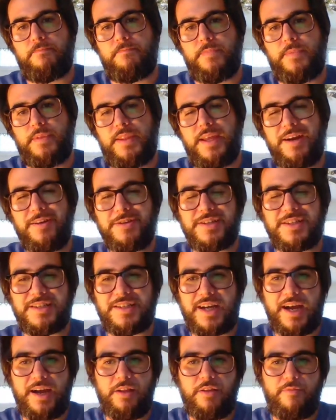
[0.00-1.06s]
Their
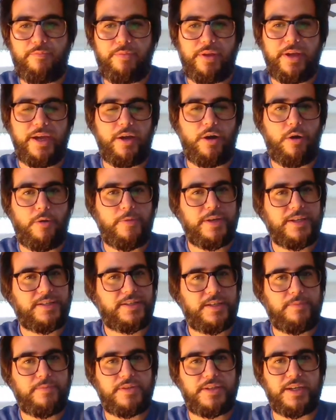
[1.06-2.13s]
style of play always
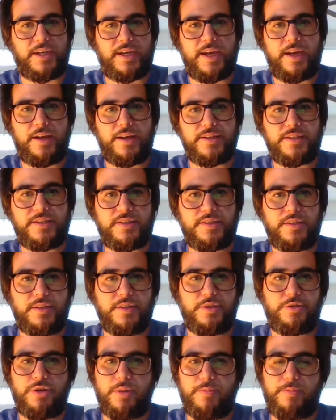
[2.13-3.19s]
seems to get us
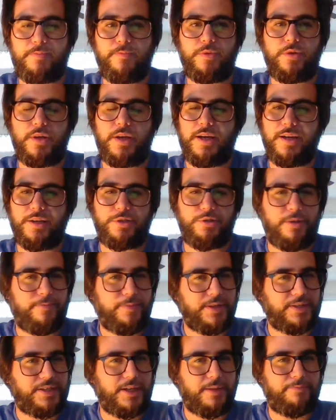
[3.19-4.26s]
trip uh, trip
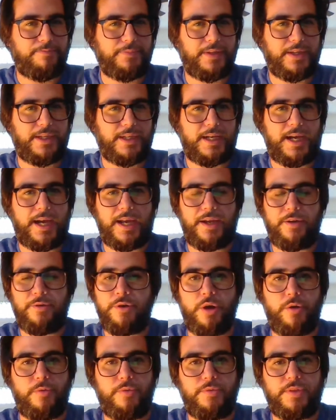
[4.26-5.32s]
us up. I don't
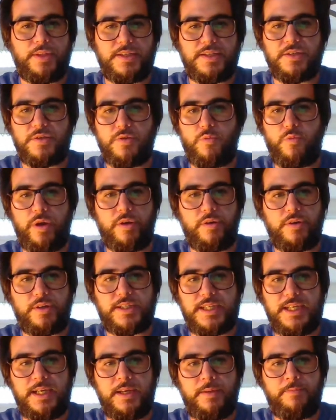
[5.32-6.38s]
know. This is a weird
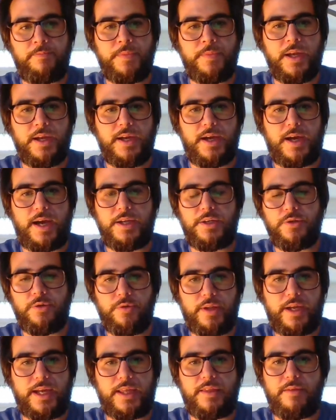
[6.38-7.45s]
team. I
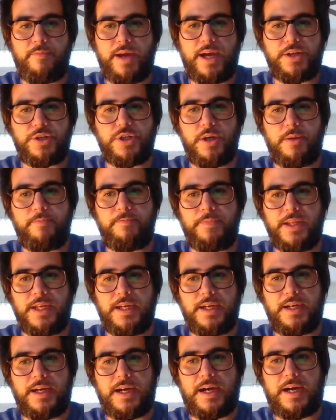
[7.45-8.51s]
don't like the matchup.
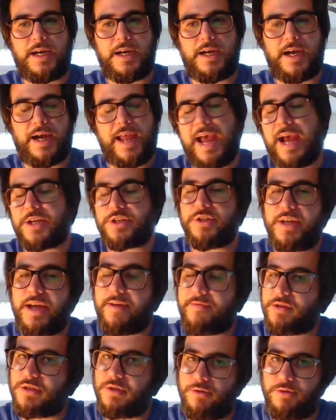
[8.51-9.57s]
I actually
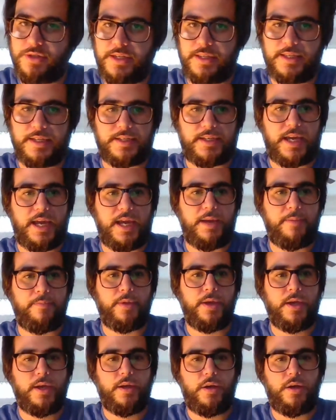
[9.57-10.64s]
have us losing this game
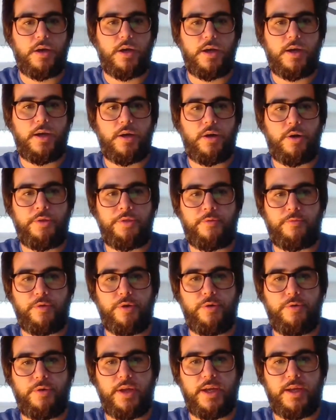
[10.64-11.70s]
uh, on the
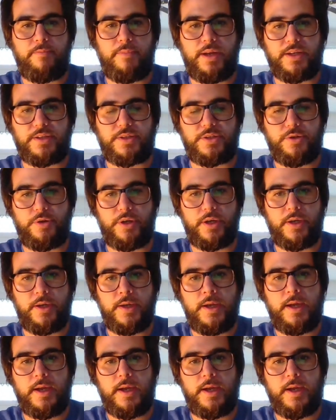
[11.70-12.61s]
road in Minnesota,